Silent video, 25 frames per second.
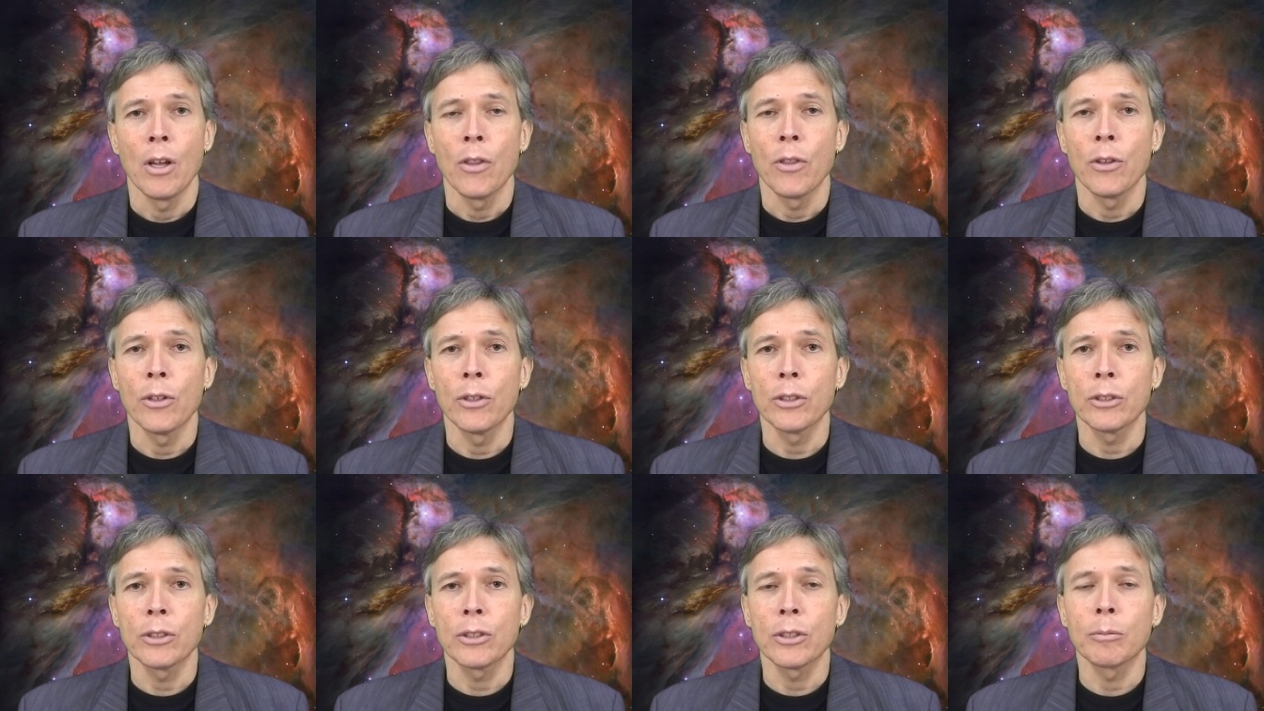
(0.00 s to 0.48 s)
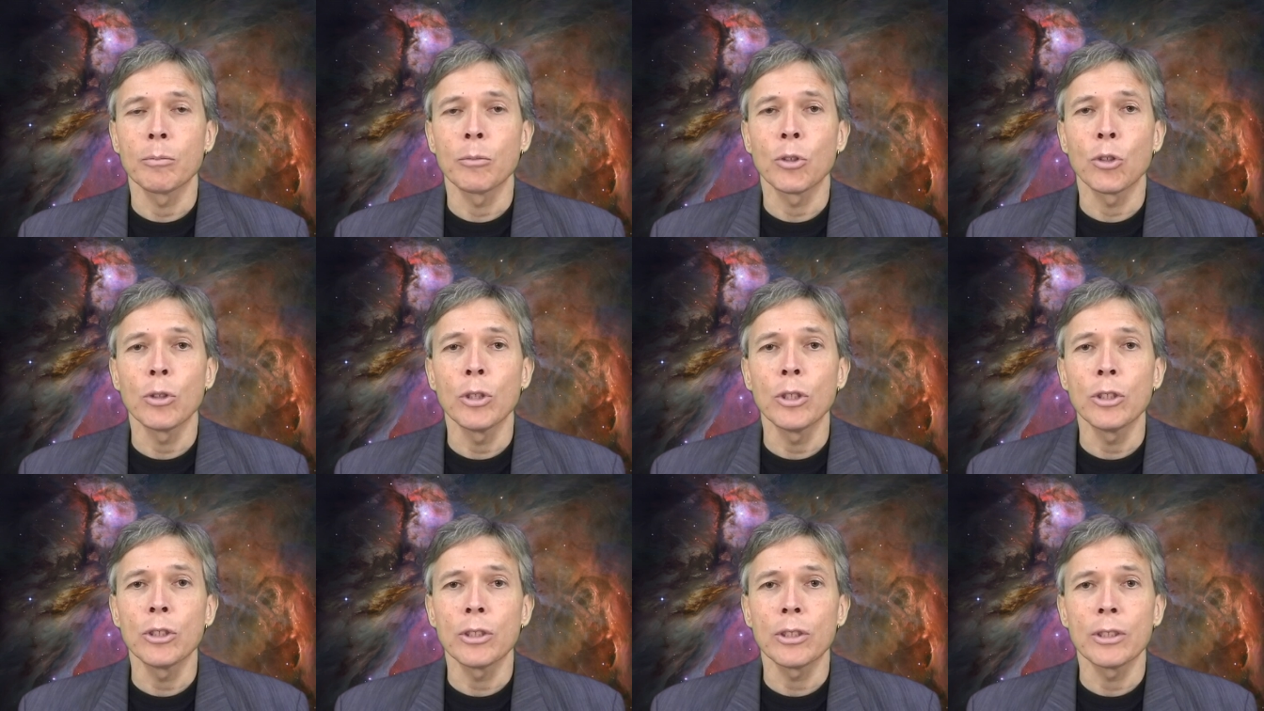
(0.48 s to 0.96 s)
There are some
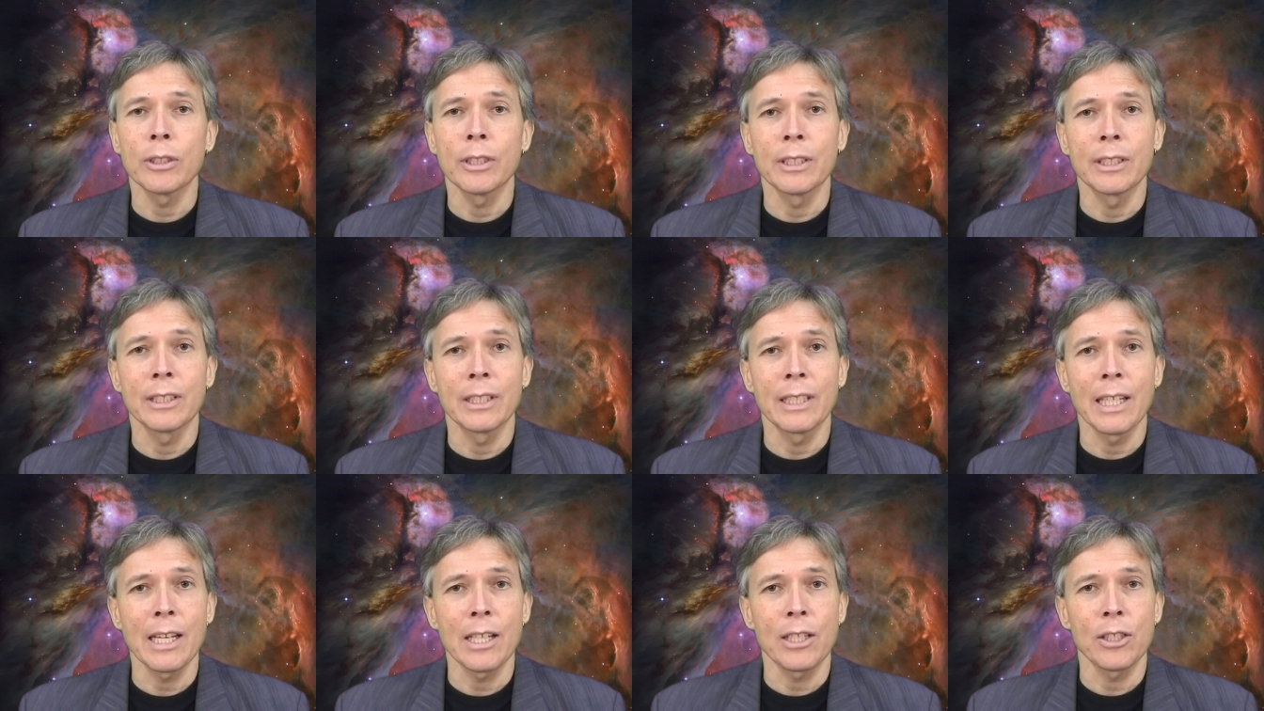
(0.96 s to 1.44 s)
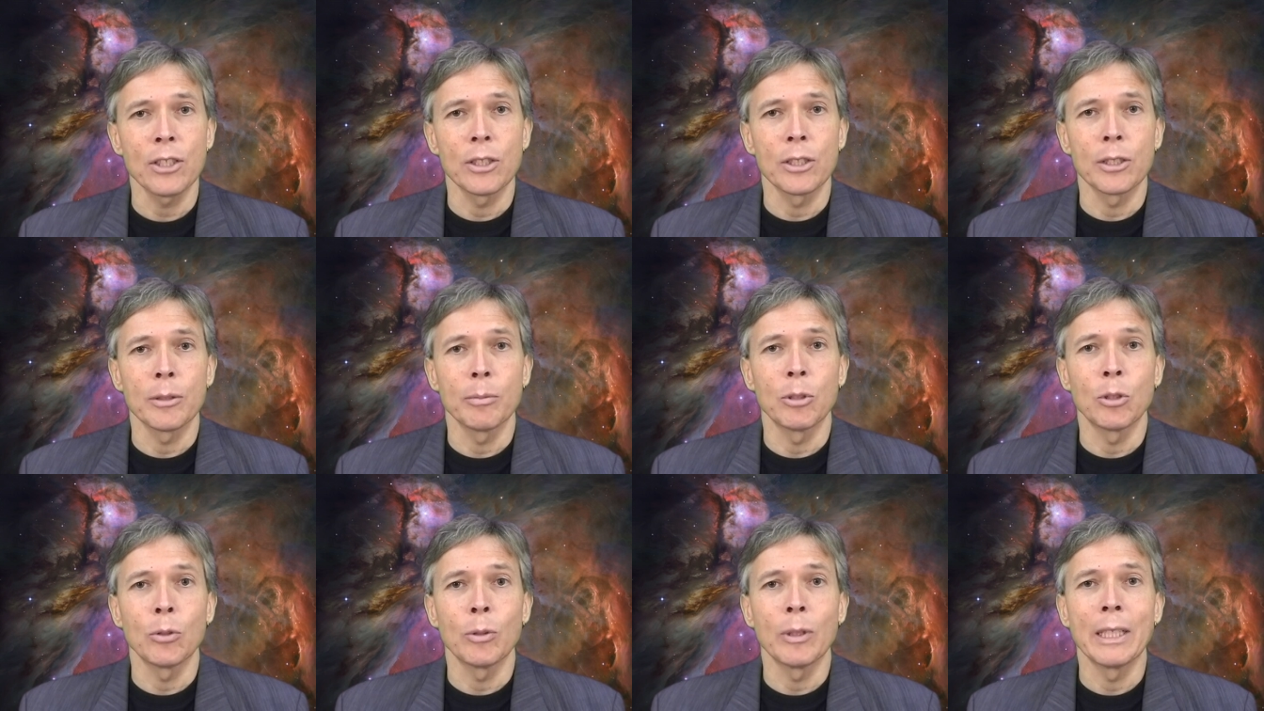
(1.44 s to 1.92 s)
crucial
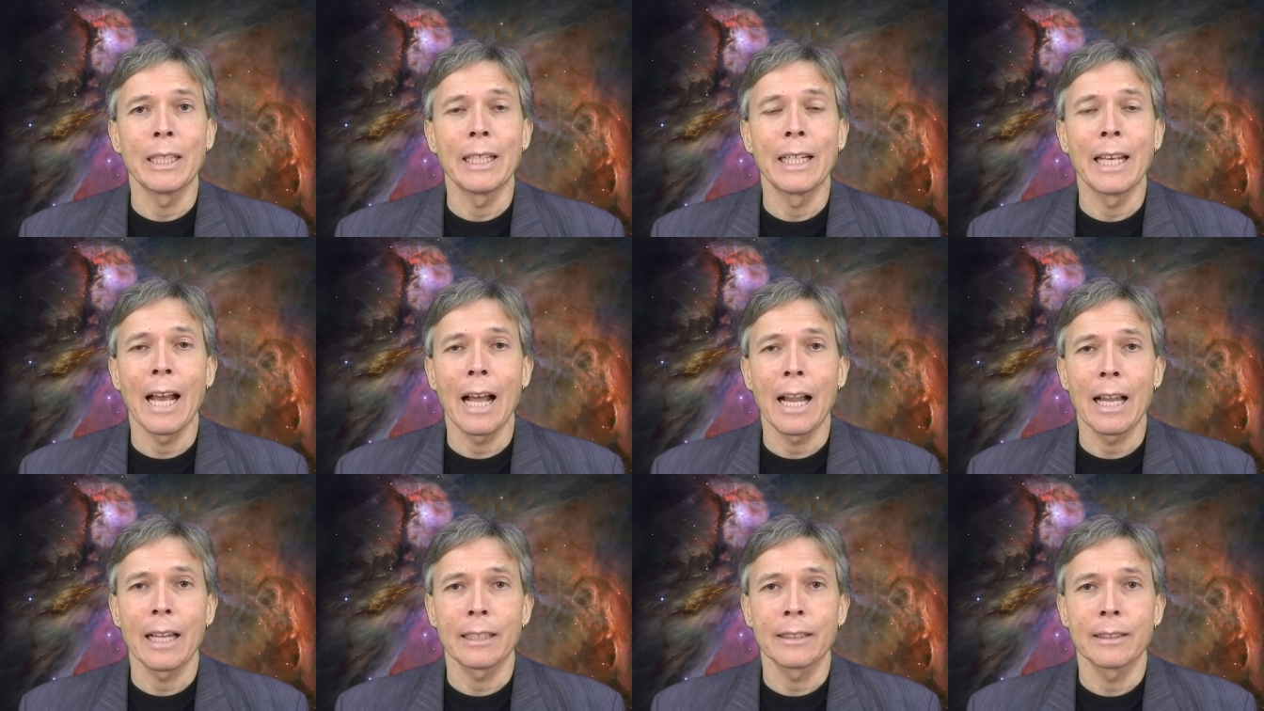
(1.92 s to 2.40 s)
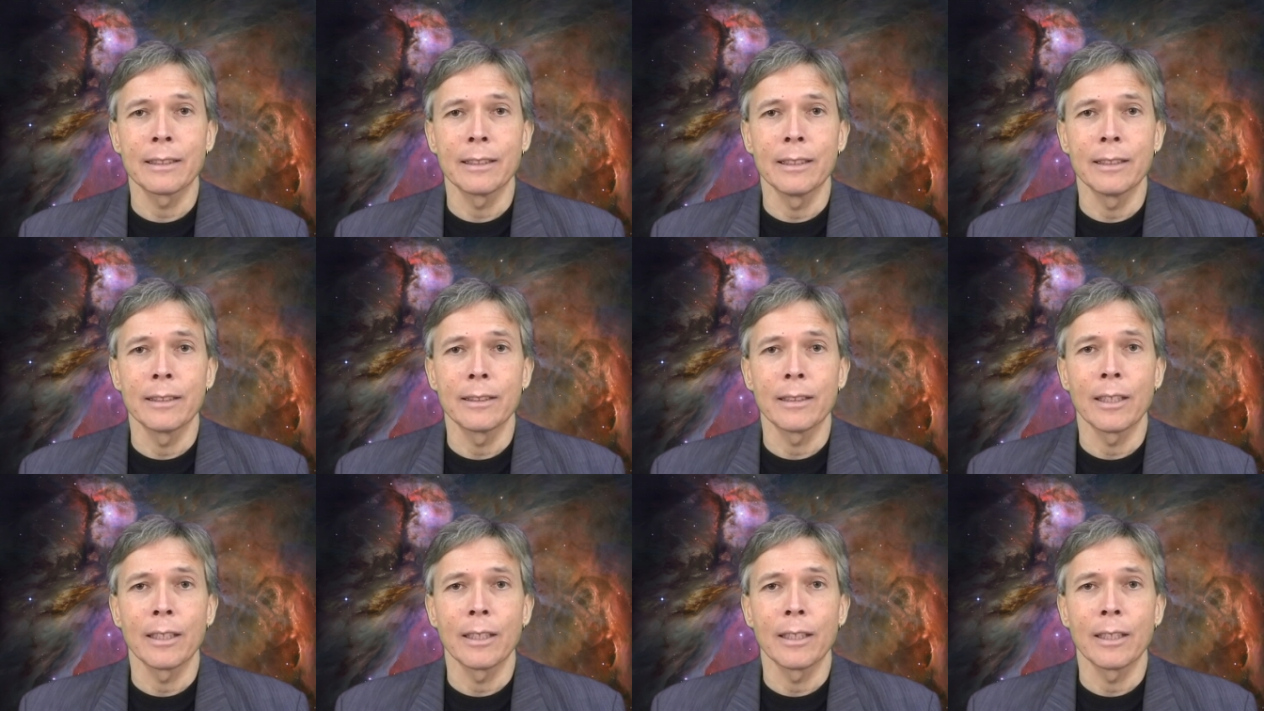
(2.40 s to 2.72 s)
distinctions between galaxies